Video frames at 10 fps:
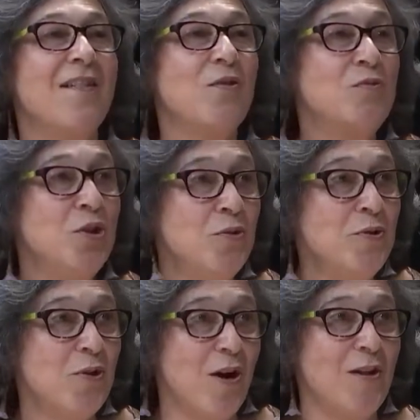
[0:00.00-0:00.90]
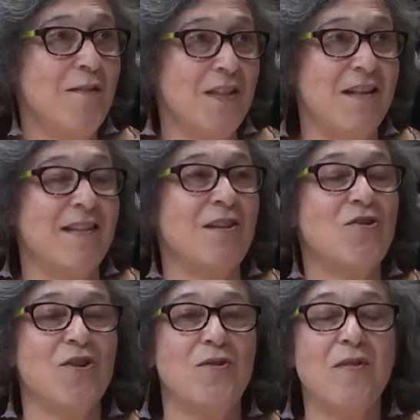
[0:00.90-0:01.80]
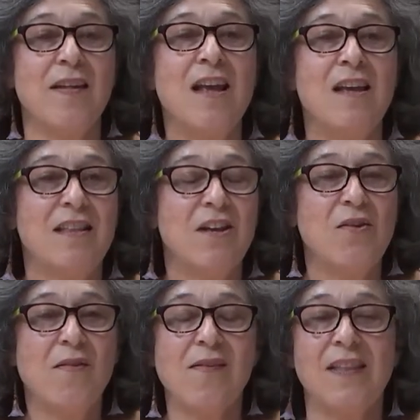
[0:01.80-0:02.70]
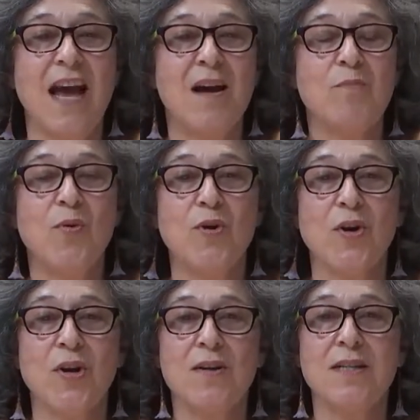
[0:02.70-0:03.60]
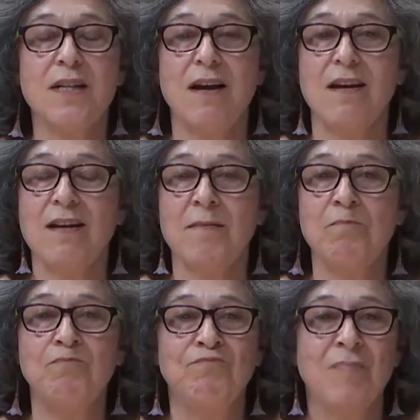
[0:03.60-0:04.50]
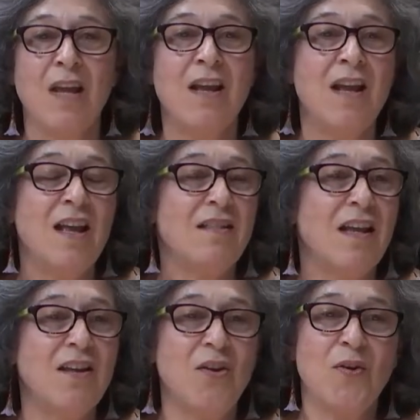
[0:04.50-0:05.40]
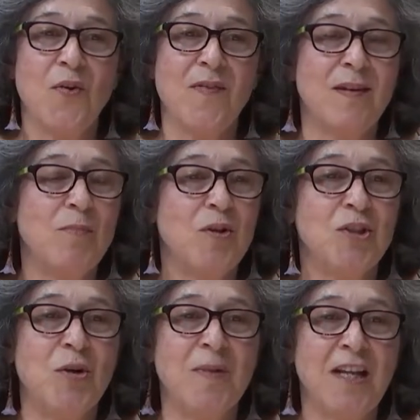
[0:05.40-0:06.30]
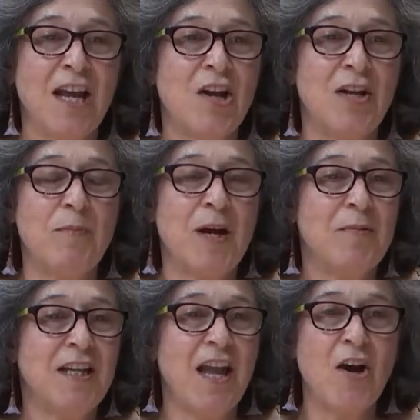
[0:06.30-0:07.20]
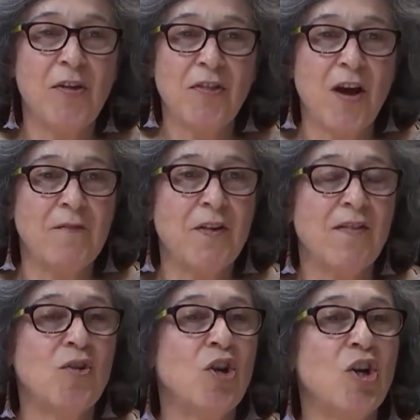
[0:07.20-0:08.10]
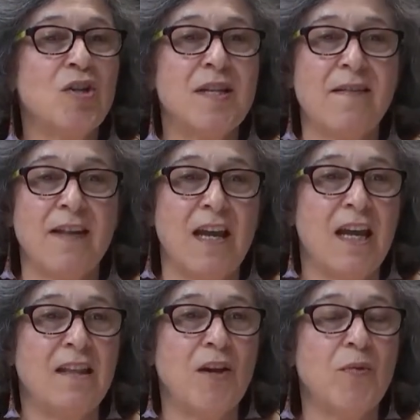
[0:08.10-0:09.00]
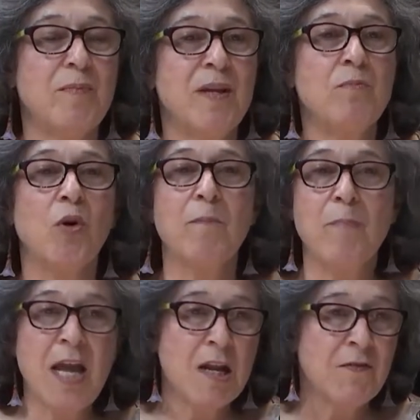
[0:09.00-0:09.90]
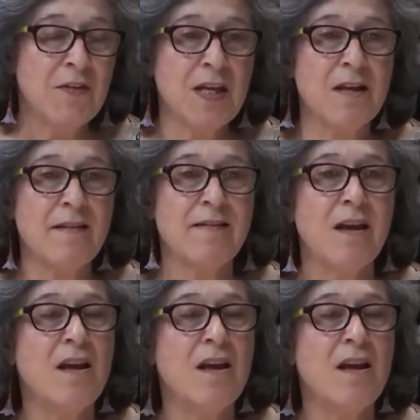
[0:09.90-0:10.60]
So new to all of these issues. They used that board. They used the Multnomah County public health officer to say there would be more benefits